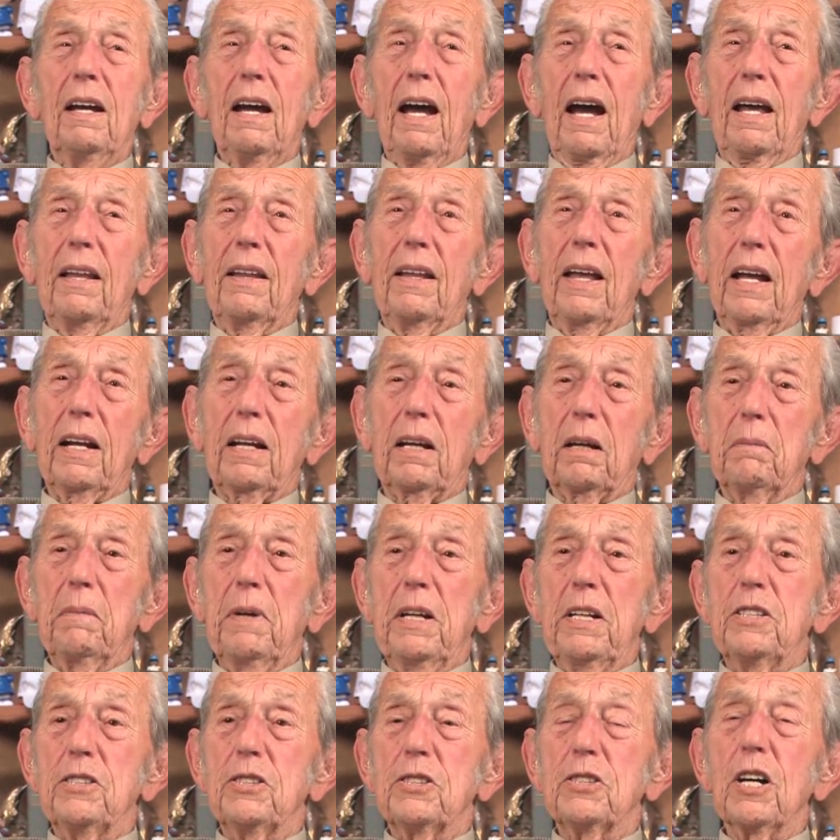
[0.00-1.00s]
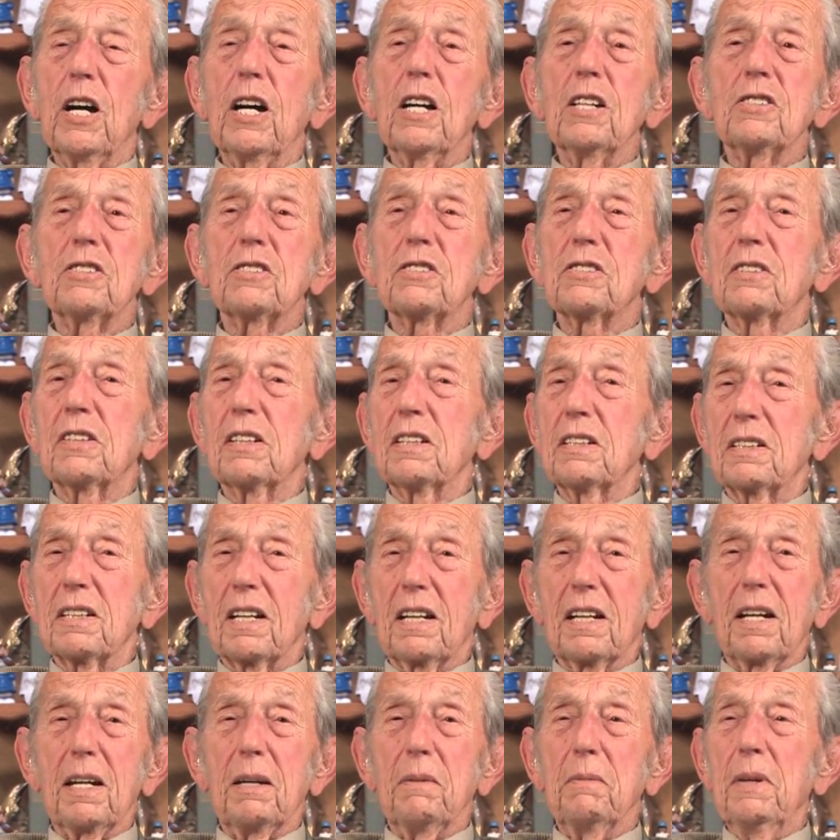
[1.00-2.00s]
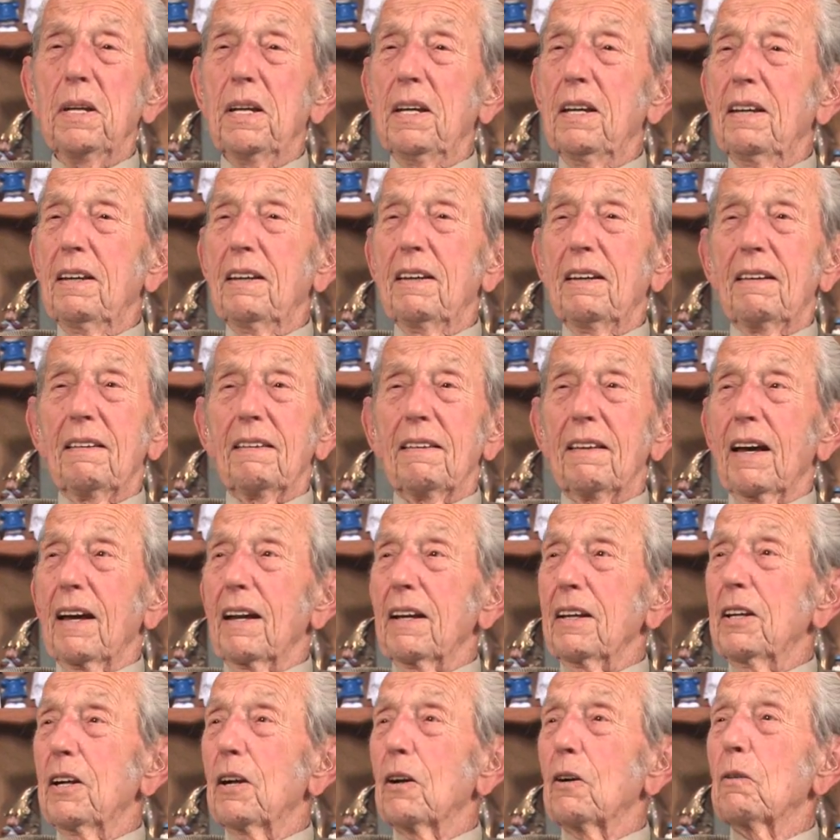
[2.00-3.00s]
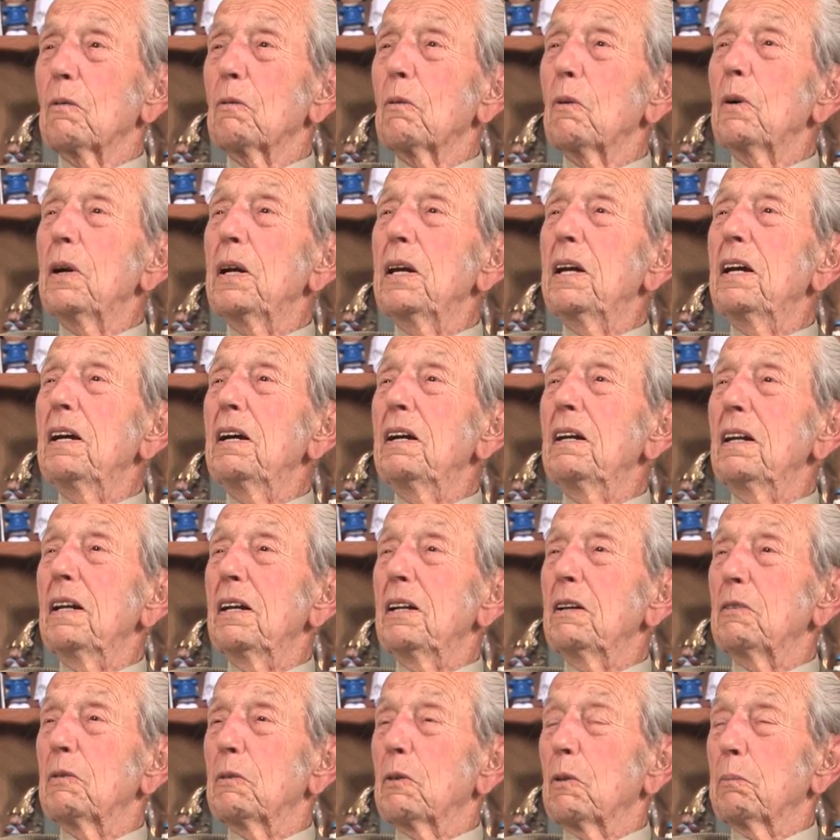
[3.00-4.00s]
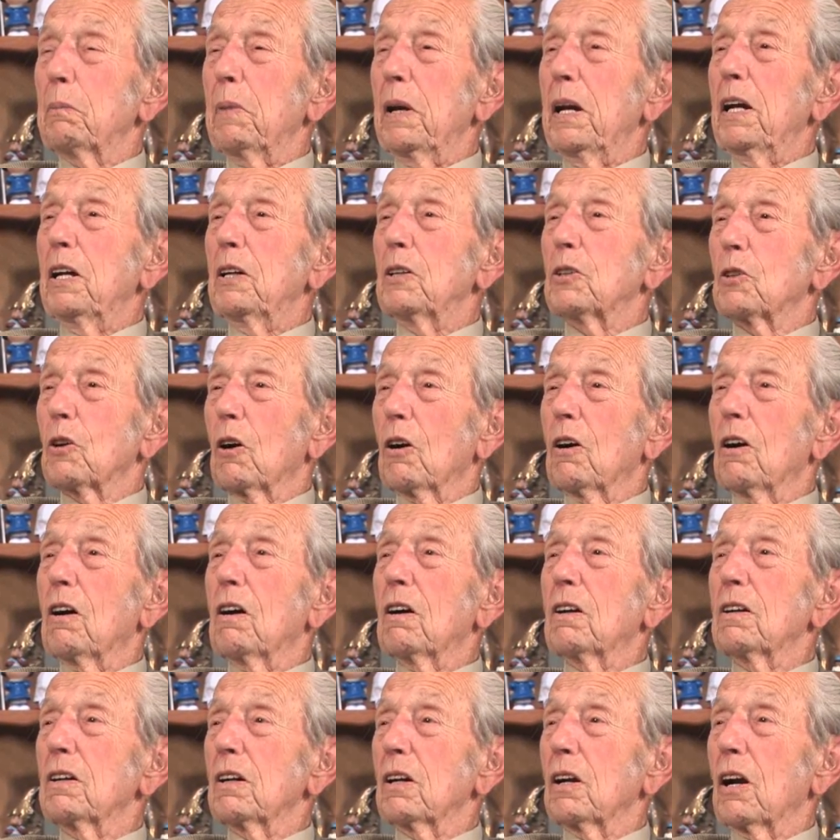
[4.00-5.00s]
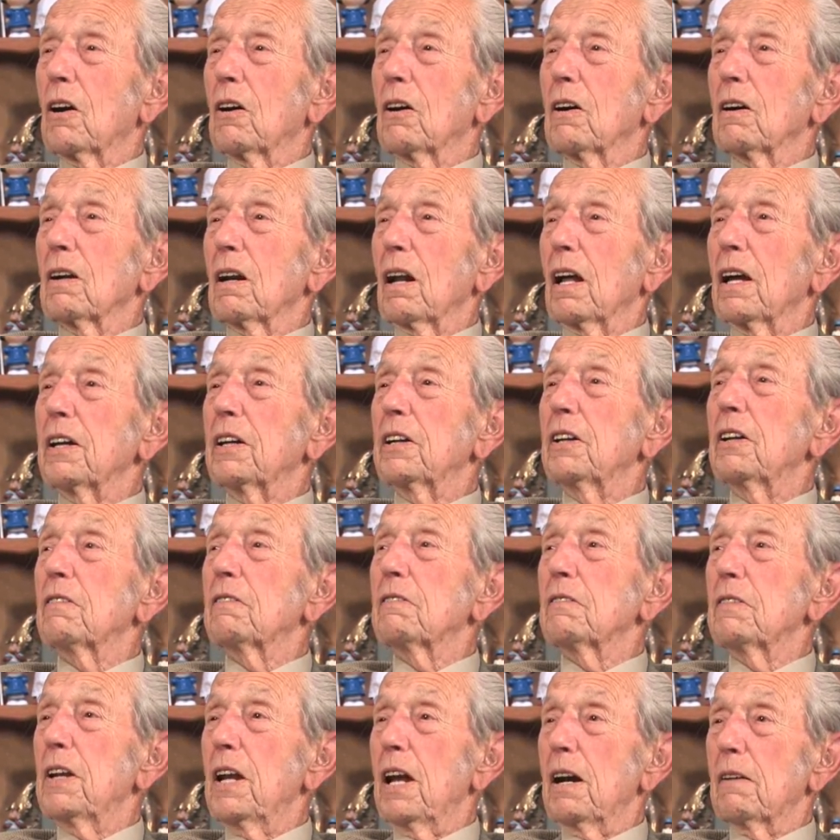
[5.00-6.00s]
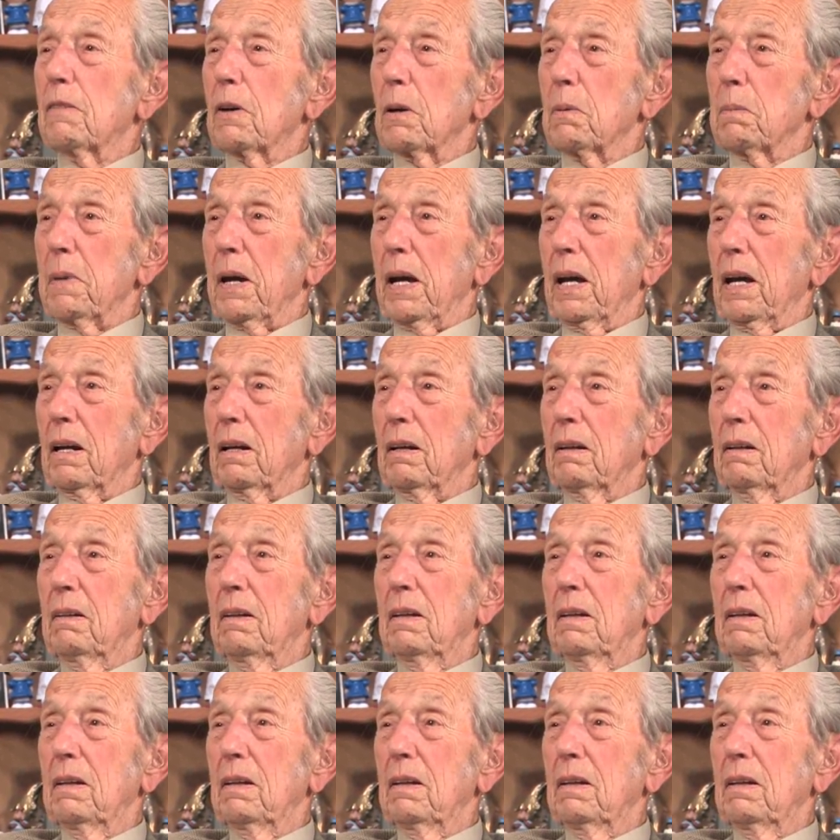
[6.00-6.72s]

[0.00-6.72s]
And that can be just the time that you're really being drawn to God like you've never been.